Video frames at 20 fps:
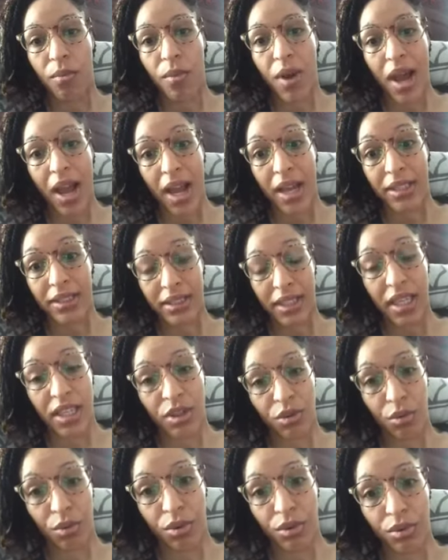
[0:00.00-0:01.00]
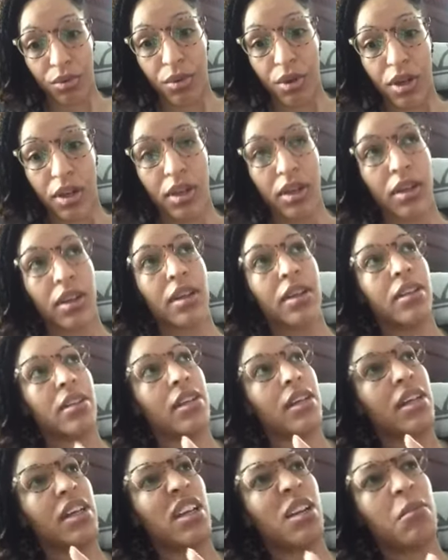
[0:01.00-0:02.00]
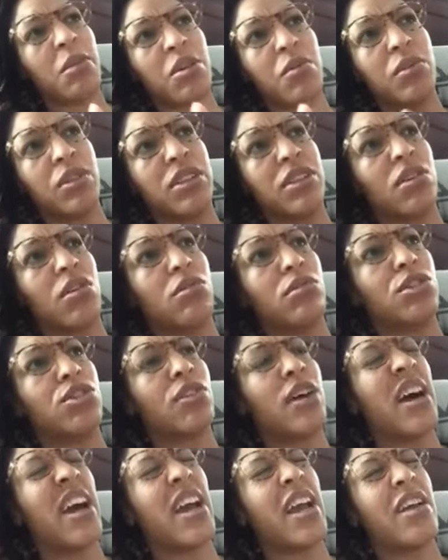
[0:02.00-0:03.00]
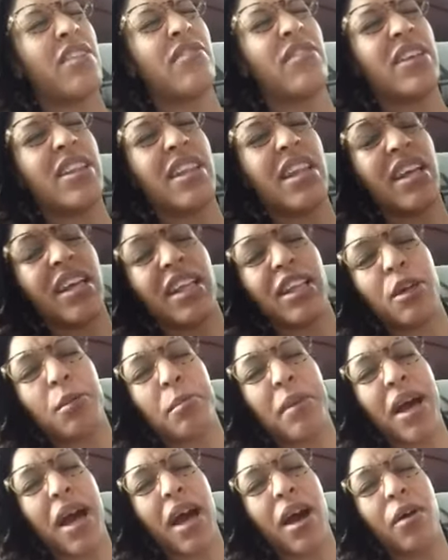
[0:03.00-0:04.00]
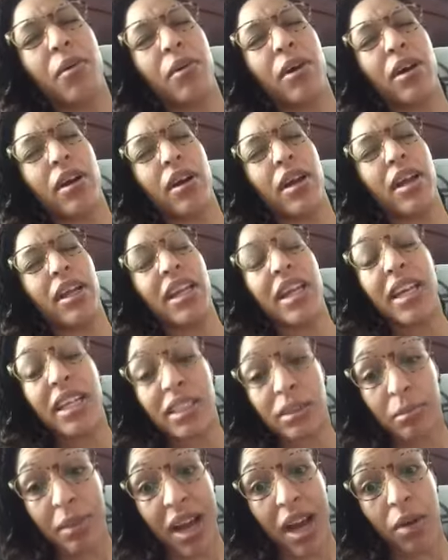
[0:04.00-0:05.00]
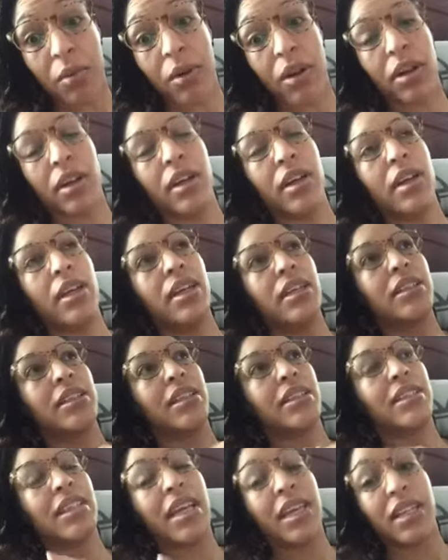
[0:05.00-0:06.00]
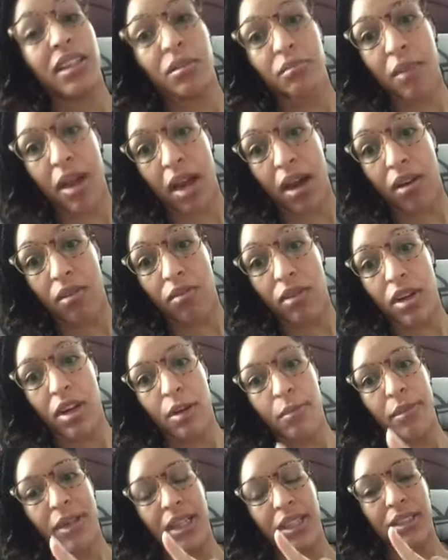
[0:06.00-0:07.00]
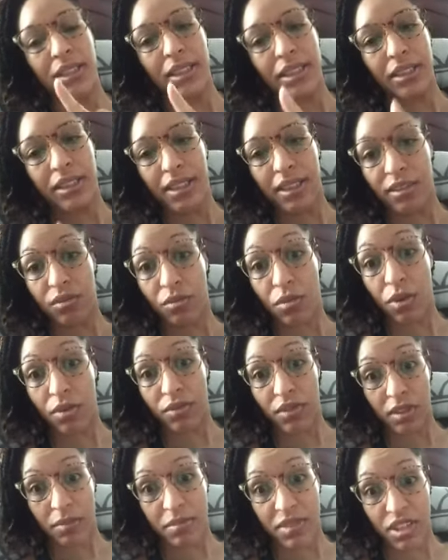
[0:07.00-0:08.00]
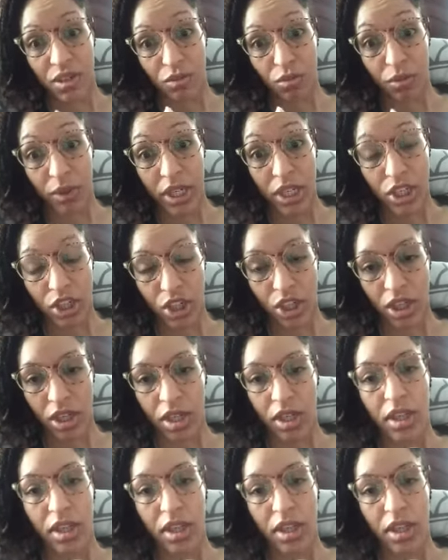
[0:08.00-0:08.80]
as they grew, the enemy was going to try everything in their power, in his power, to take them out, because he didn't want them to reach